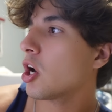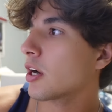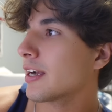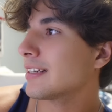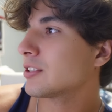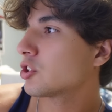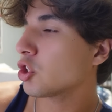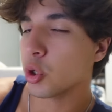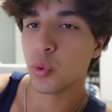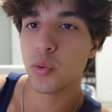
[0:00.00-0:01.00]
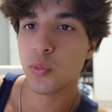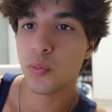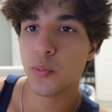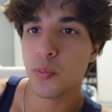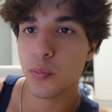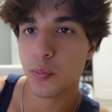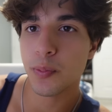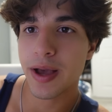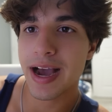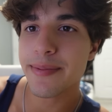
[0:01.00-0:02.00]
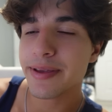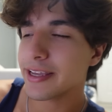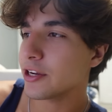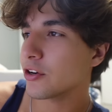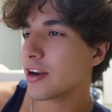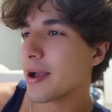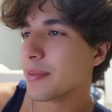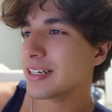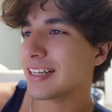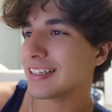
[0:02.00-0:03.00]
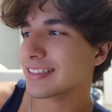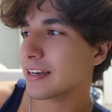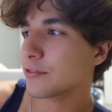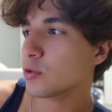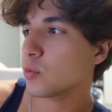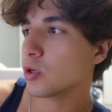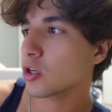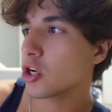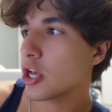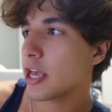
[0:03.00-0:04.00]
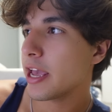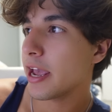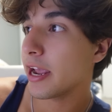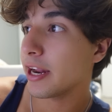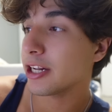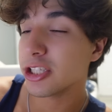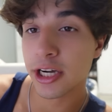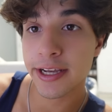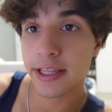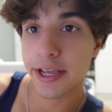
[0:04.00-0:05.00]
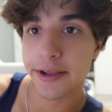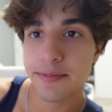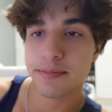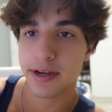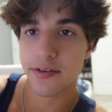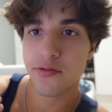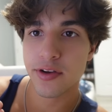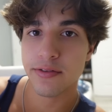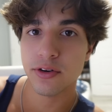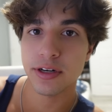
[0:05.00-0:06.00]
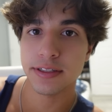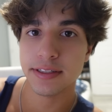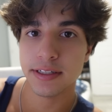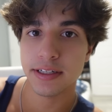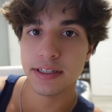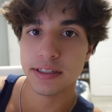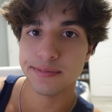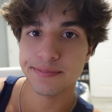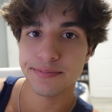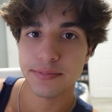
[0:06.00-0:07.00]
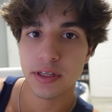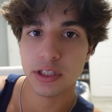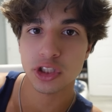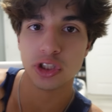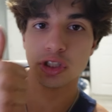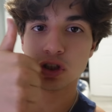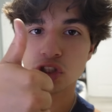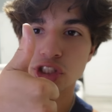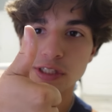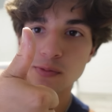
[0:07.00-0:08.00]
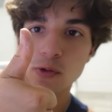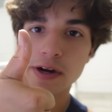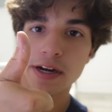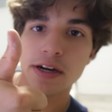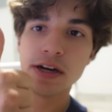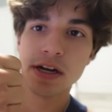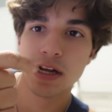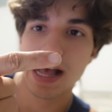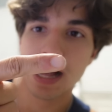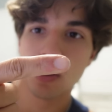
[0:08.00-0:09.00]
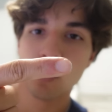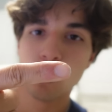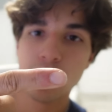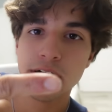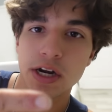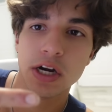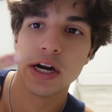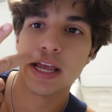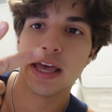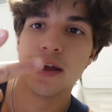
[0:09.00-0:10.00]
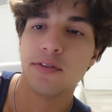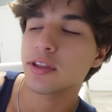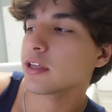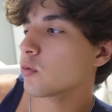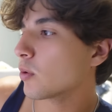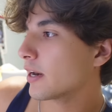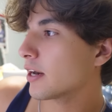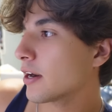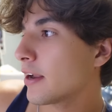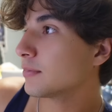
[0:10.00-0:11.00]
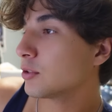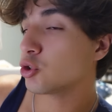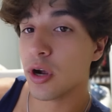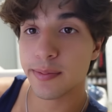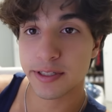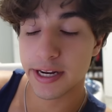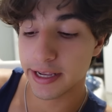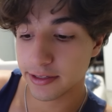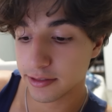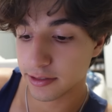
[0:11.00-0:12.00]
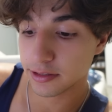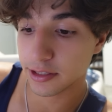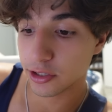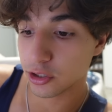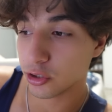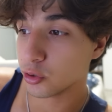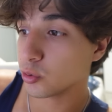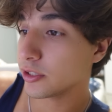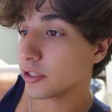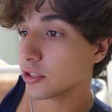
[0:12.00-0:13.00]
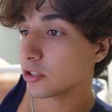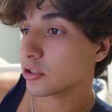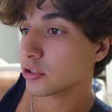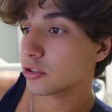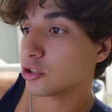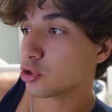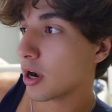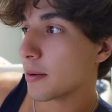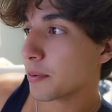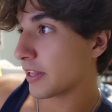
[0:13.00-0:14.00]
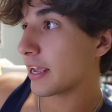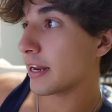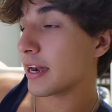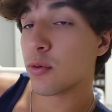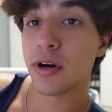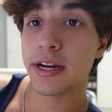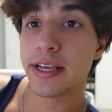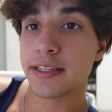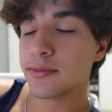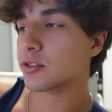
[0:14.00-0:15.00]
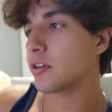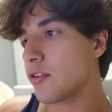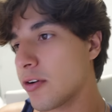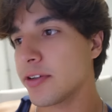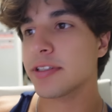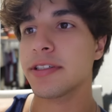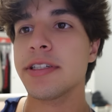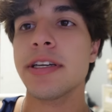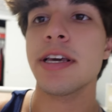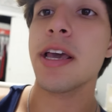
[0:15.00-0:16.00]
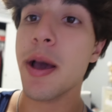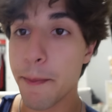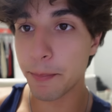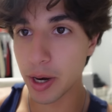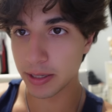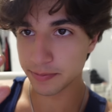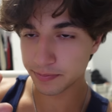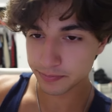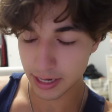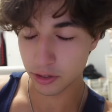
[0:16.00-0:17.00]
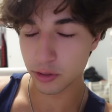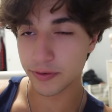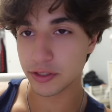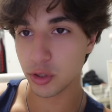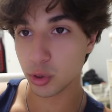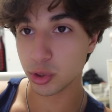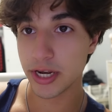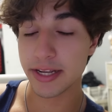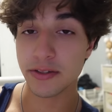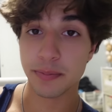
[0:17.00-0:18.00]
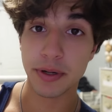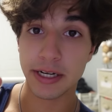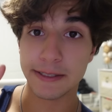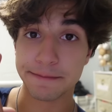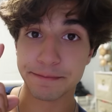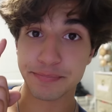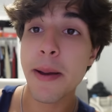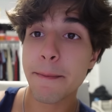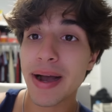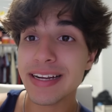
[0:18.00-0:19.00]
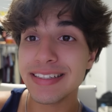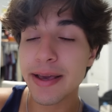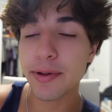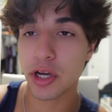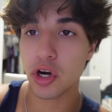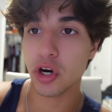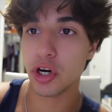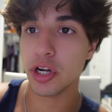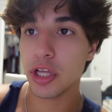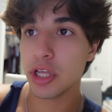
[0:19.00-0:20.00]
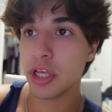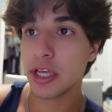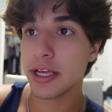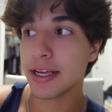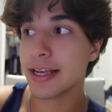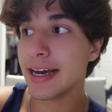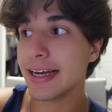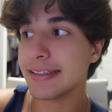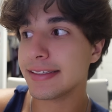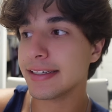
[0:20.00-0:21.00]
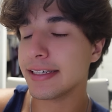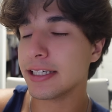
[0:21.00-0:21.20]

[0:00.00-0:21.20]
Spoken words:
Alright guys, so I'm here at my desk after work, and Young LA, my favorite gym wear, outwear, everything wear, dropped today. Their new year drop, and I wanted to get some stuff, obviously. But I don't know if I told you guys, but my debit card got shut